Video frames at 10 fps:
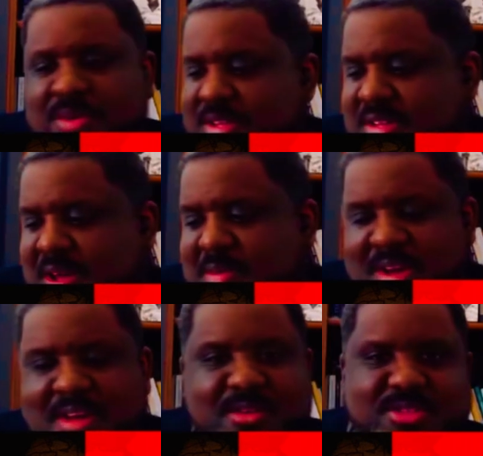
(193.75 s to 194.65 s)
So anytime
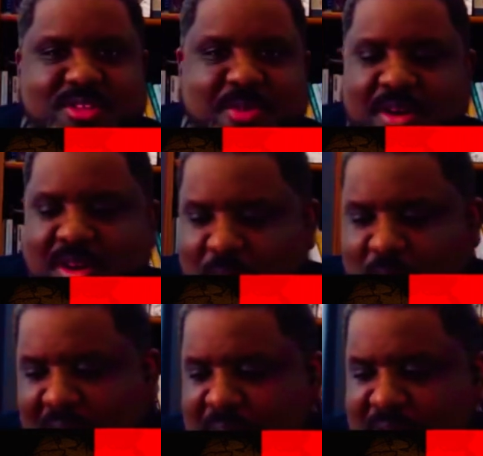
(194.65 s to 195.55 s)
there's a disparity where
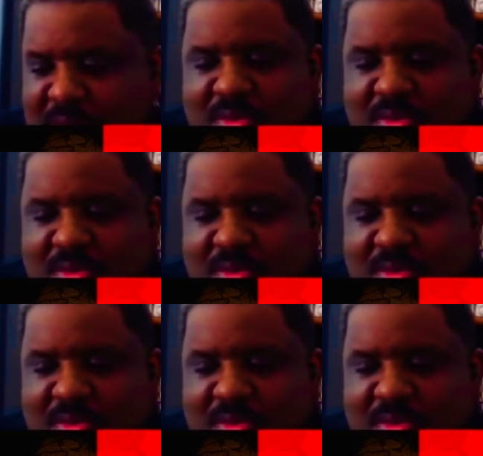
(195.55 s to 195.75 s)
black men